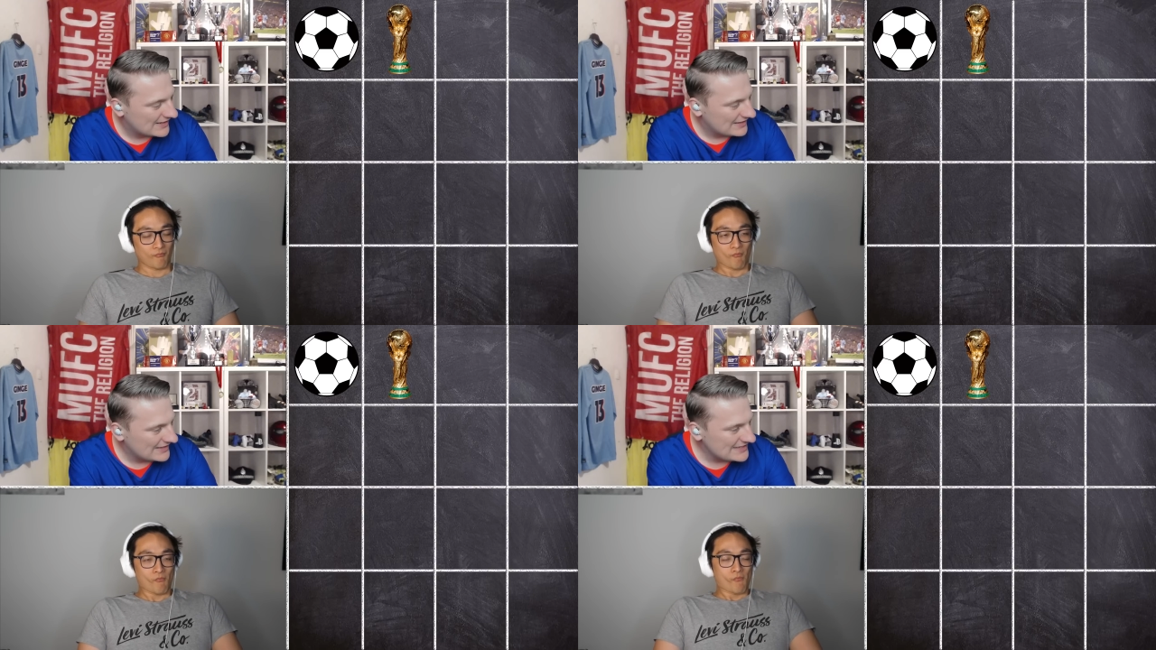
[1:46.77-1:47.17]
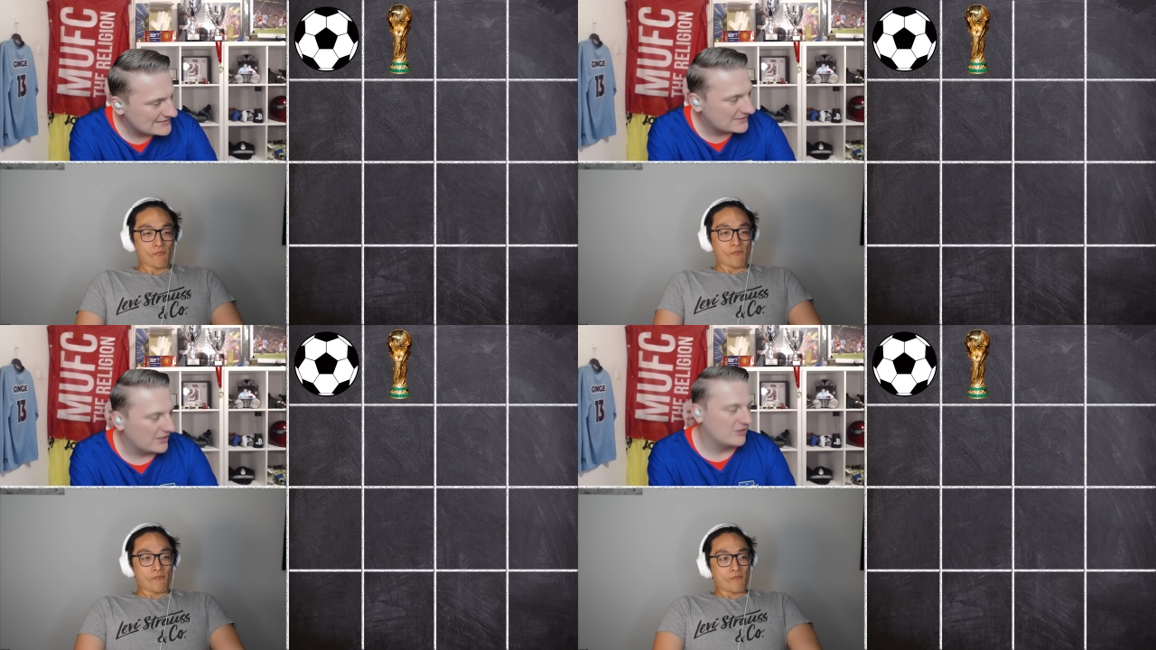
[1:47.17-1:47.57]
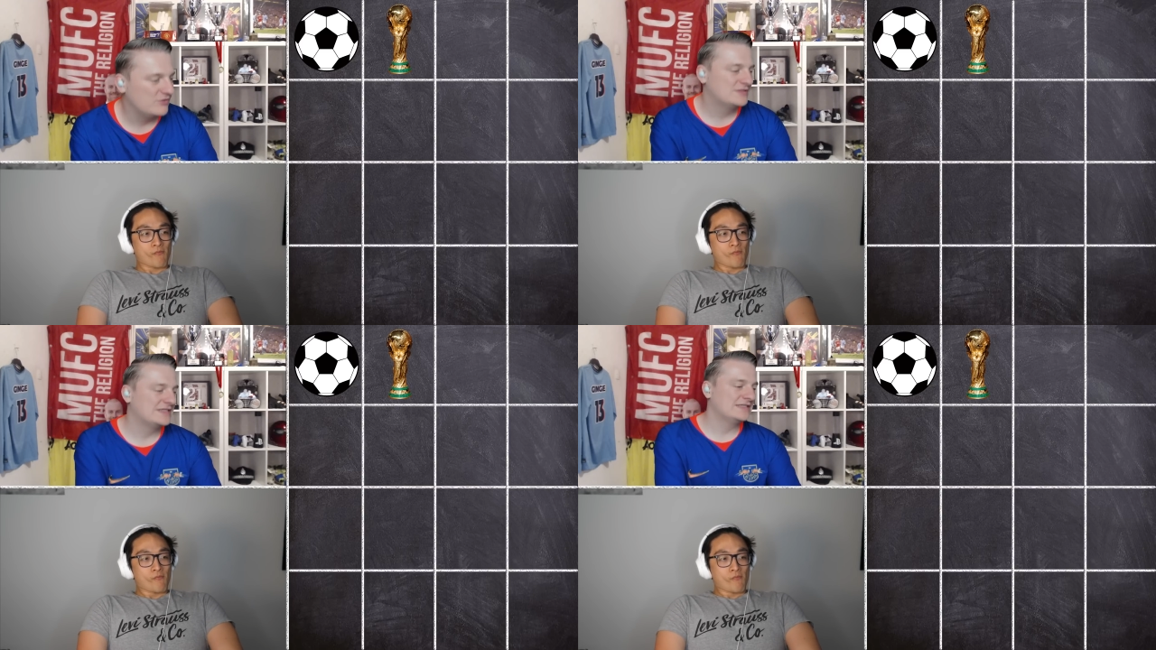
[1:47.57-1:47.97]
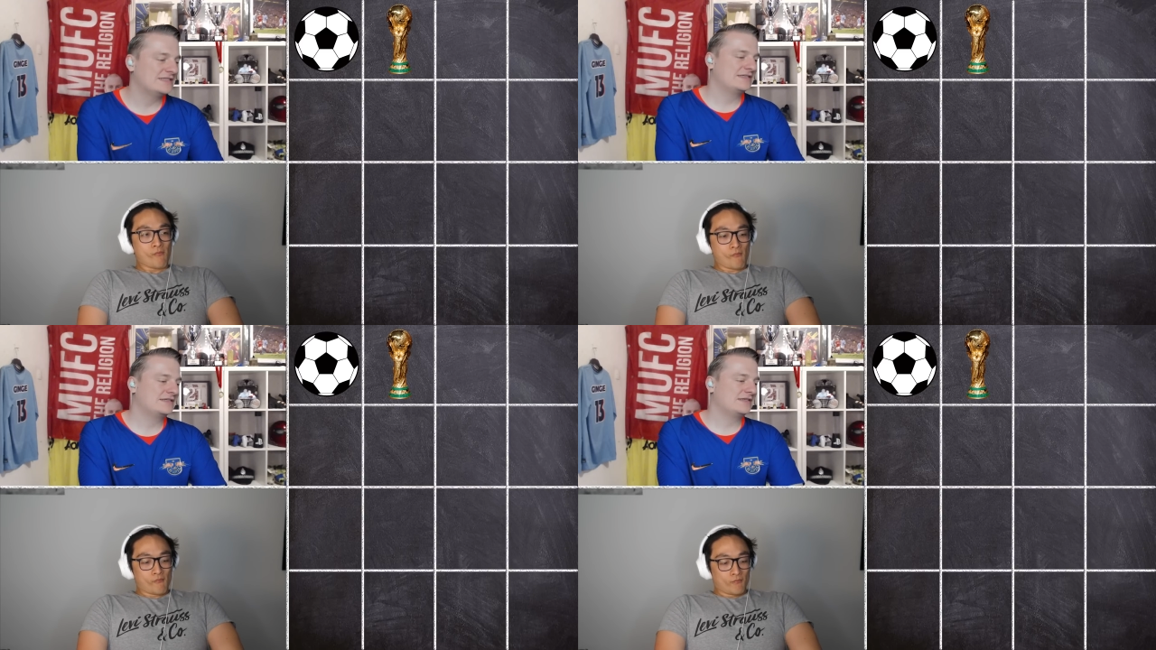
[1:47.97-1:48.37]
Speaker 1: Let's go.
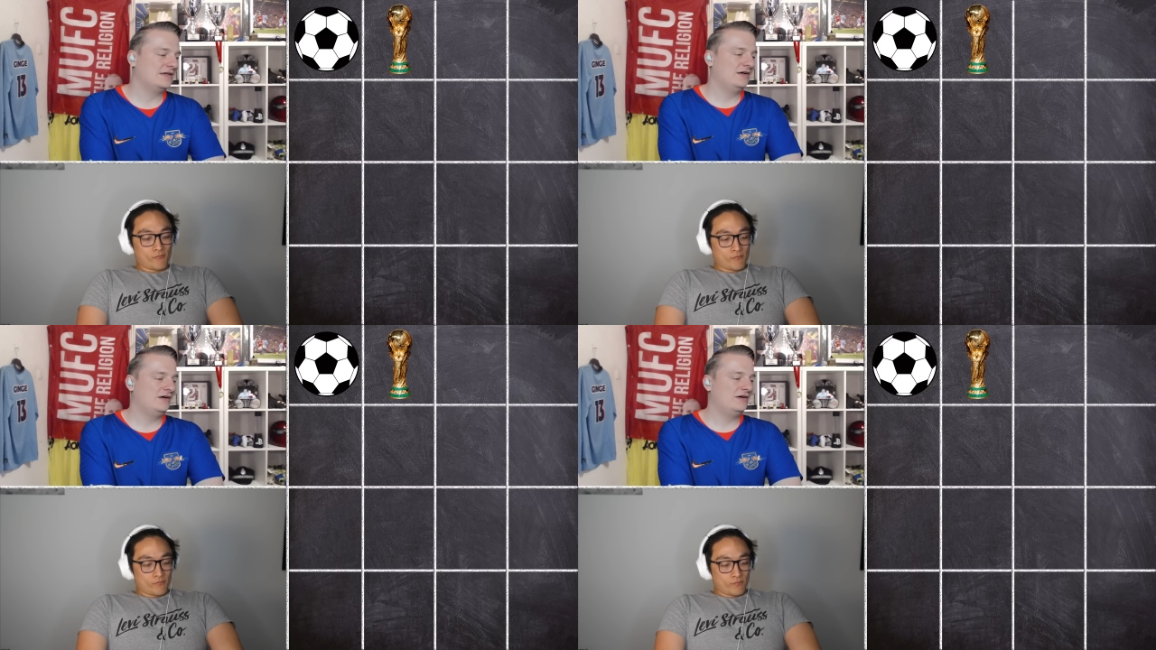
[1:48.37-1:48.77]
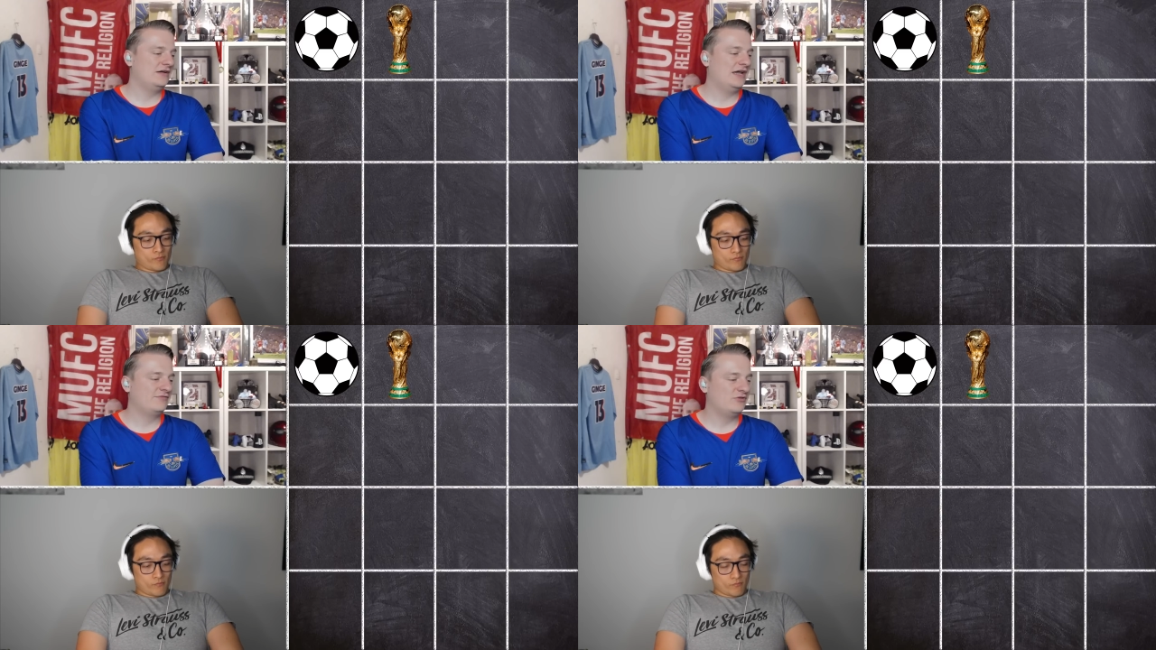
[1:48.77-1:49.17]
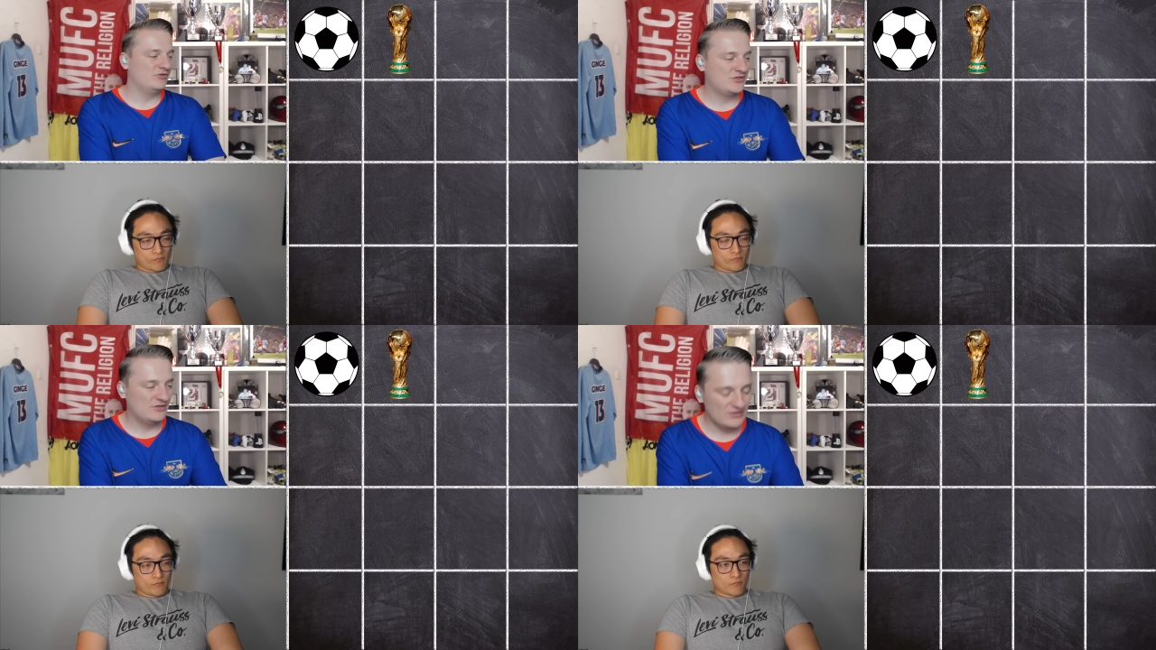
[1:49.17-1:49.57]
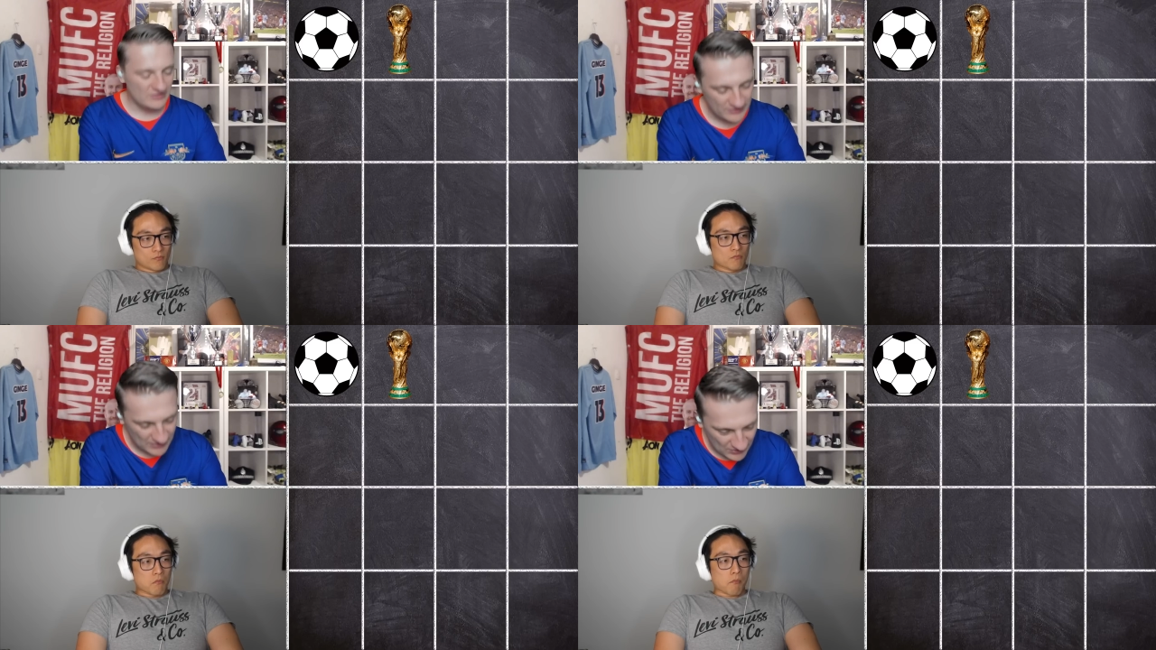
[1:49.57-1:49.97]
Since I have got the shirt
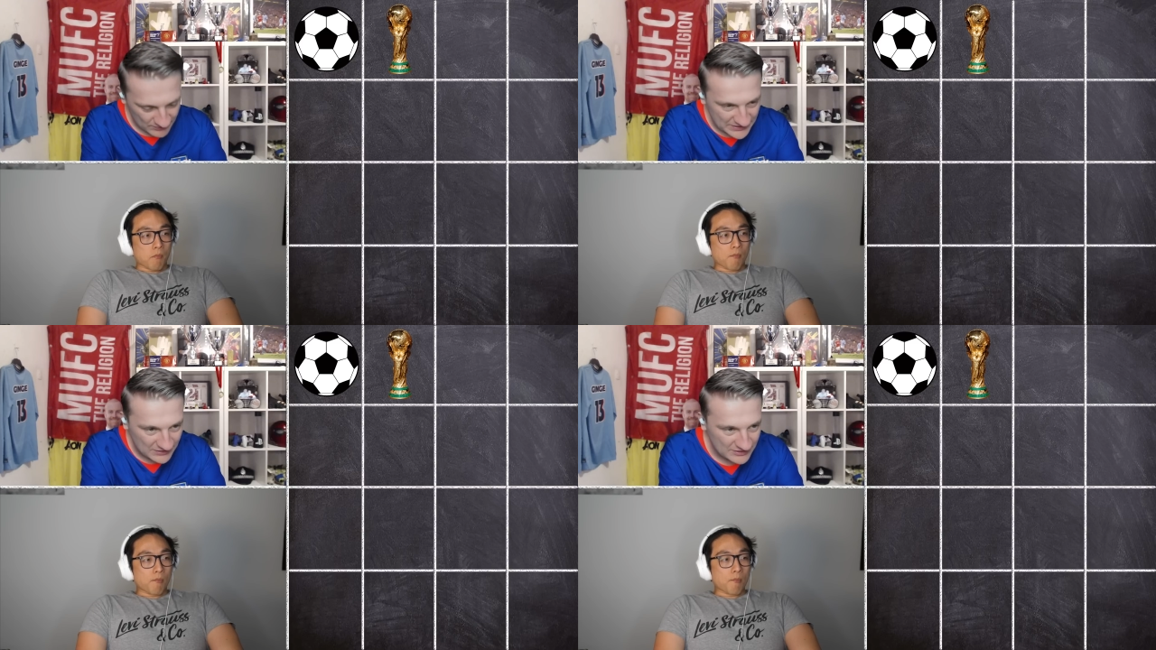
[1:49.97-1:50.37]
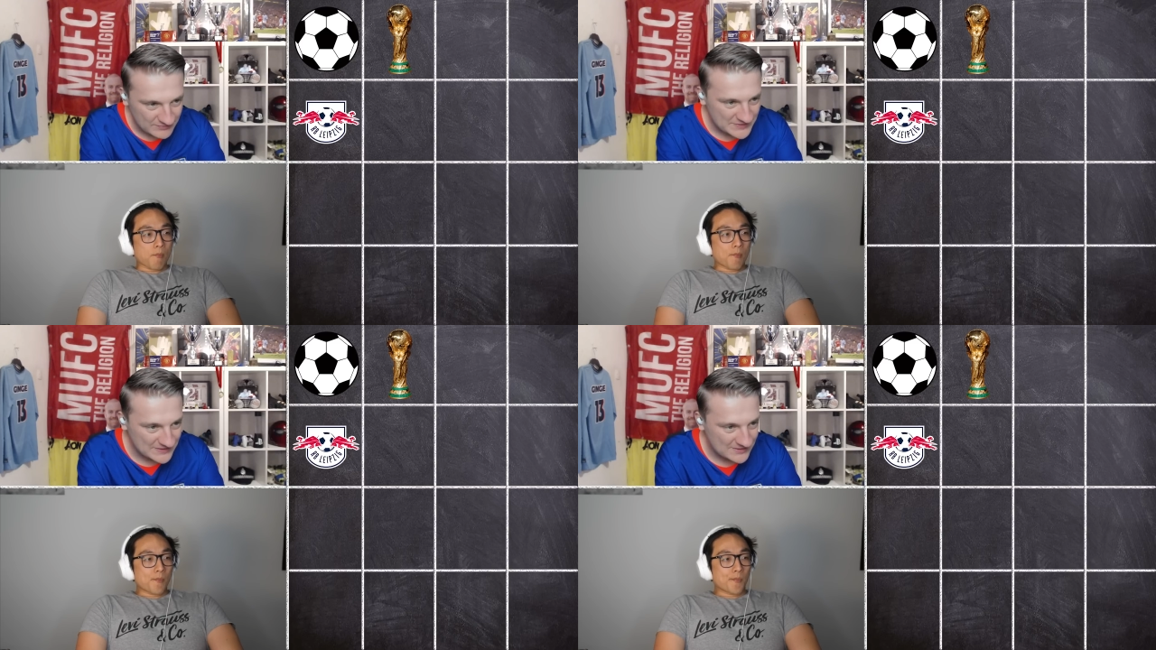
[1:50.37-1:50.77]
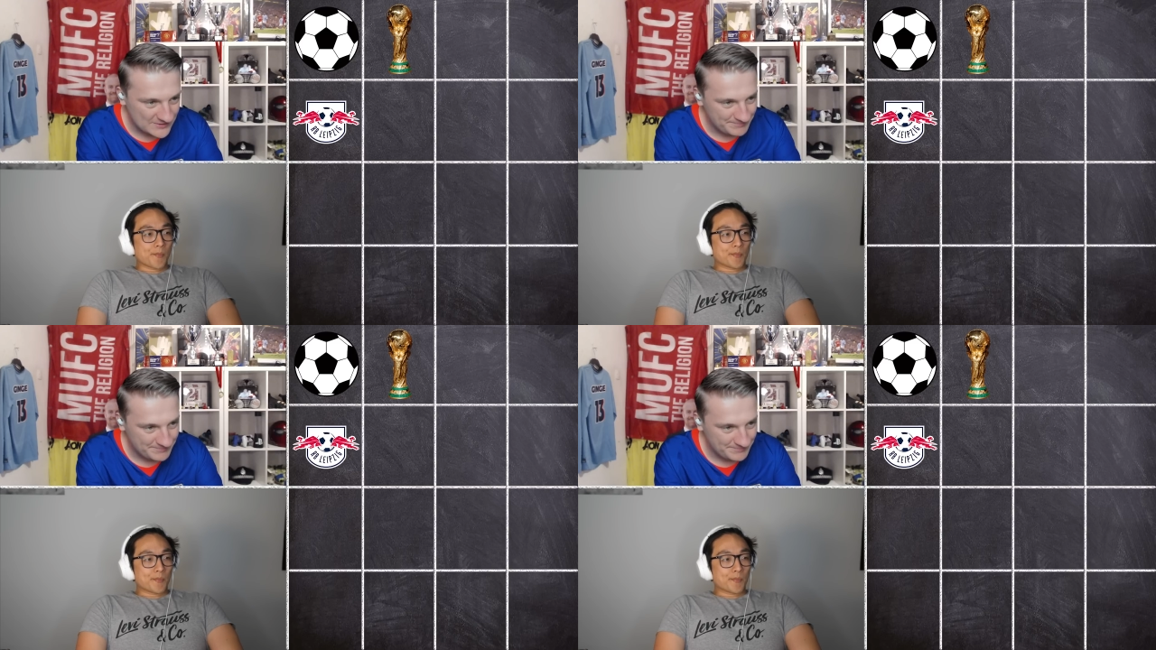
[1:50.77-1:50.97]
on, I'll be Leipzig.